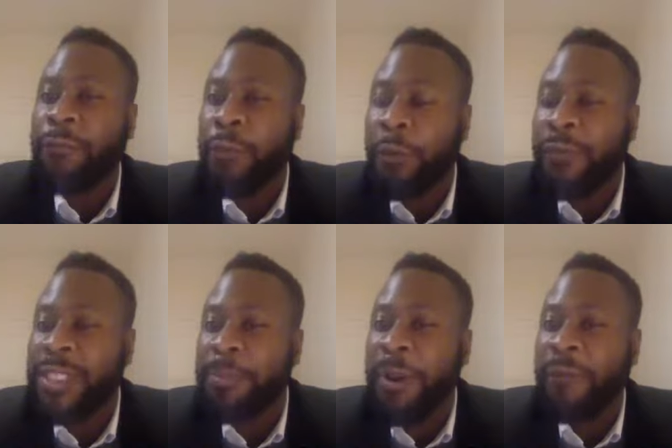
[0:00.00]
fruit of the
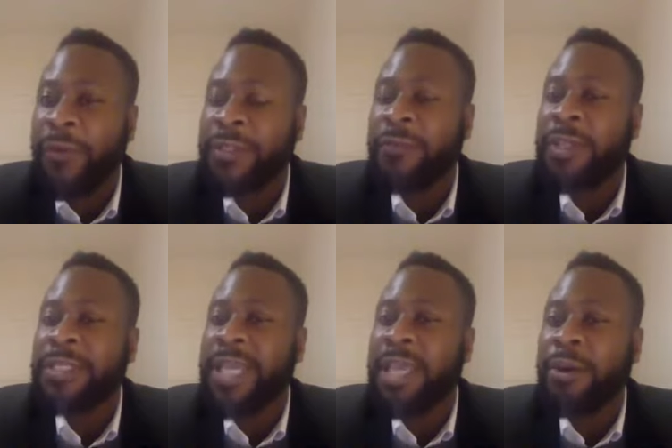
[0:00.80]
spirit it's for the
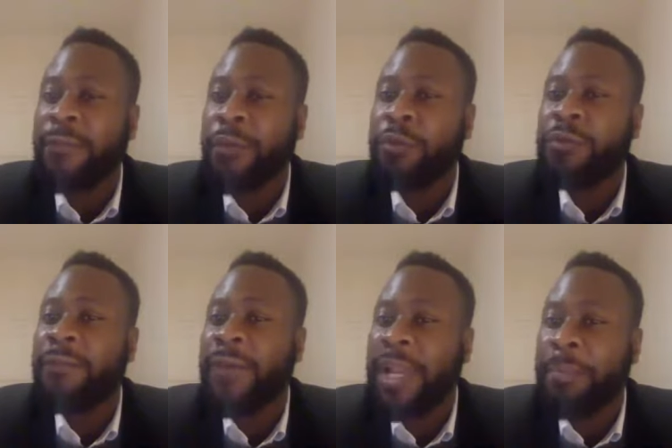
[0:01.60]
sake of you
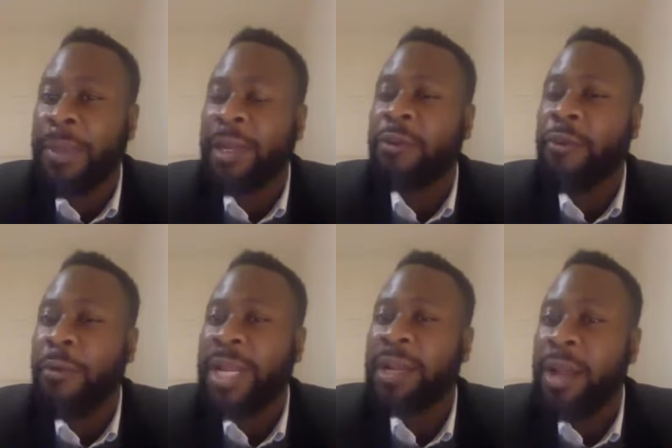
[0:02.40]
developing and
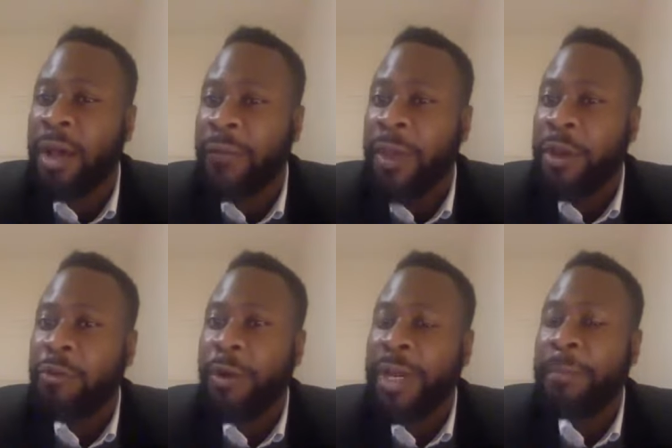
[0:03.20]
growing in love
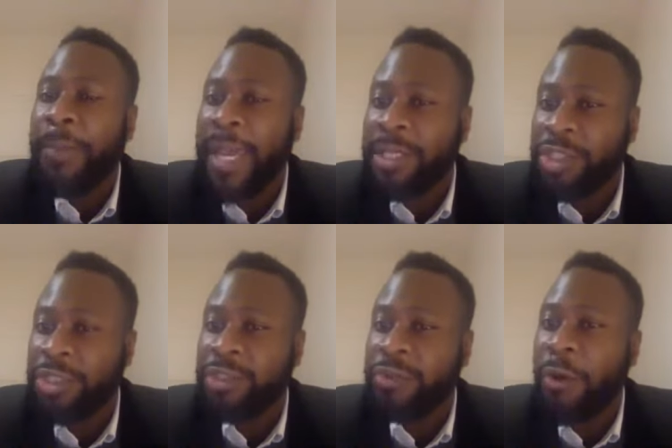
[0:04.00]
growing in
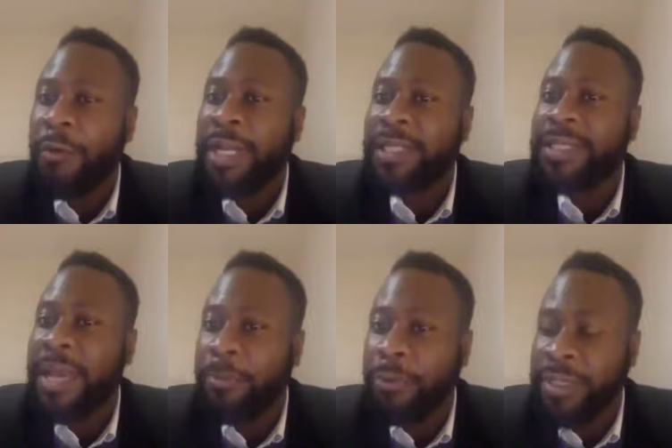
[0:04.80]
patience growing in
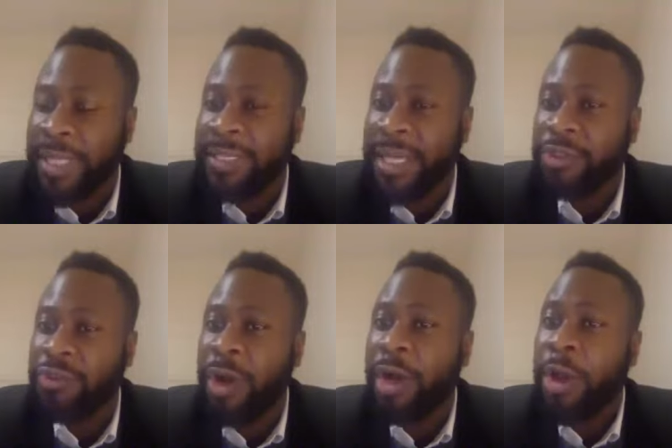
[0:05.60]
temperance
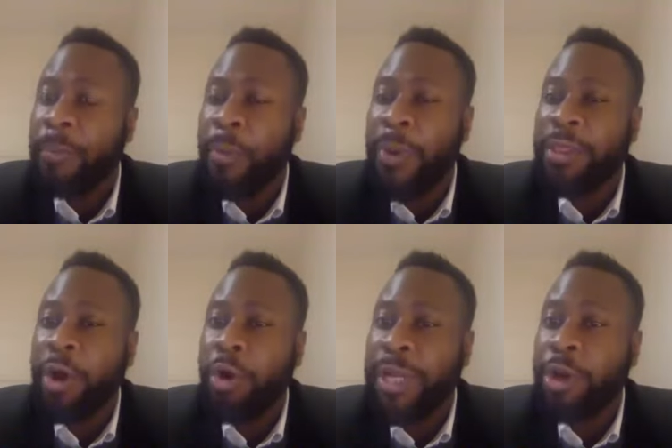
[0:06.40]
etc but when the
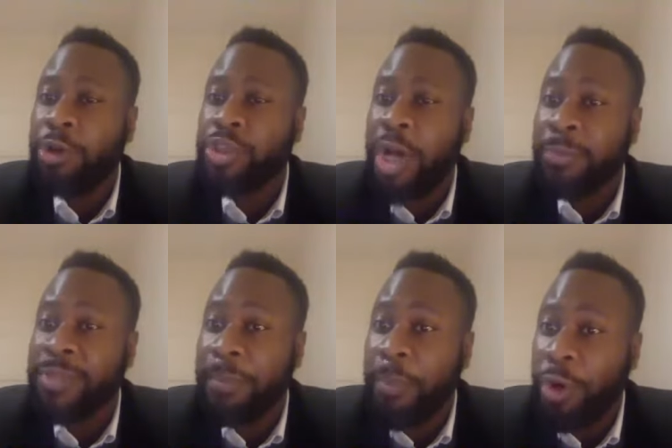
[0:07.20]
holy ghost
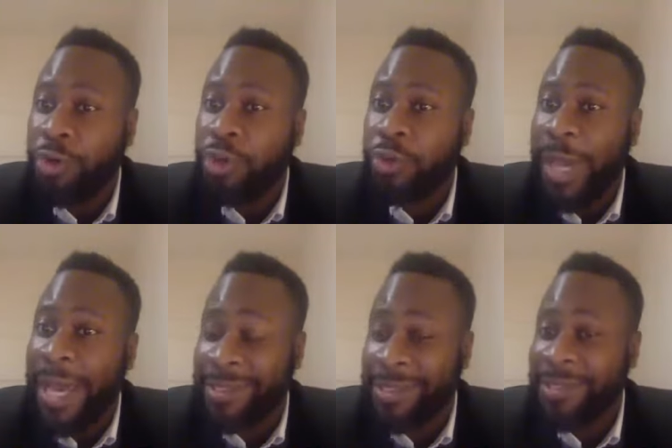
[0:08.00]
comes upon you
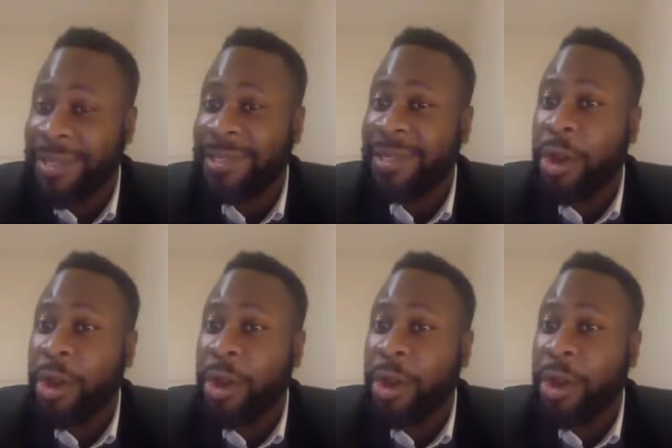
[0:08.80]
as it did